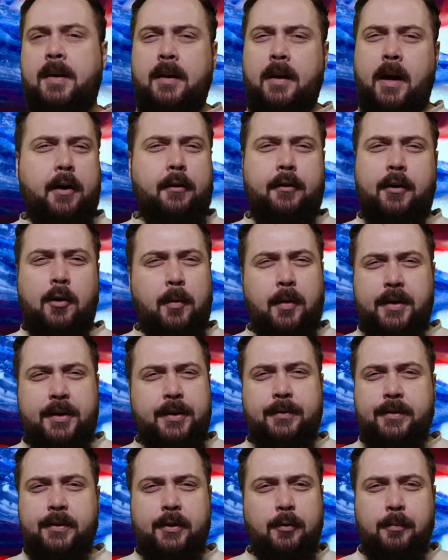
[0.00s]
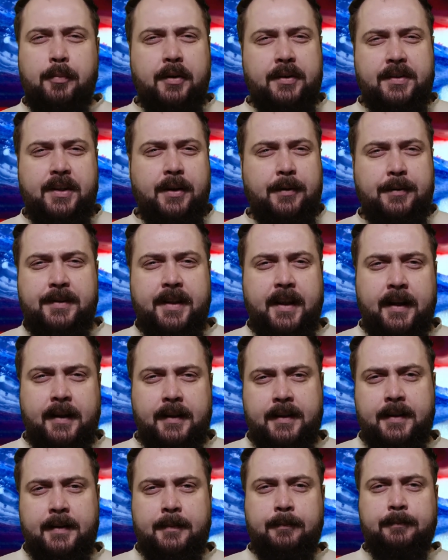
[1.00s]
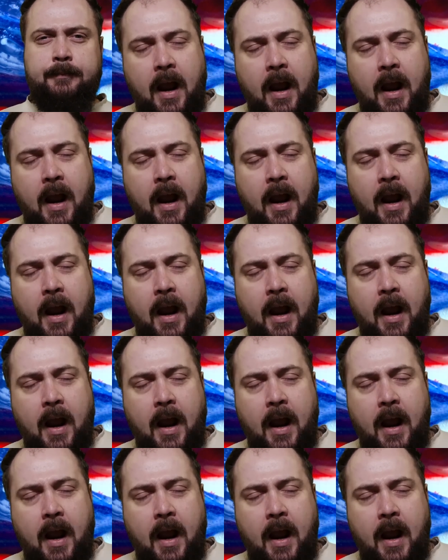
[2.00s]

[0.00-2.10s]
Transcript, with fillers: I don't know where YouTube puts those things.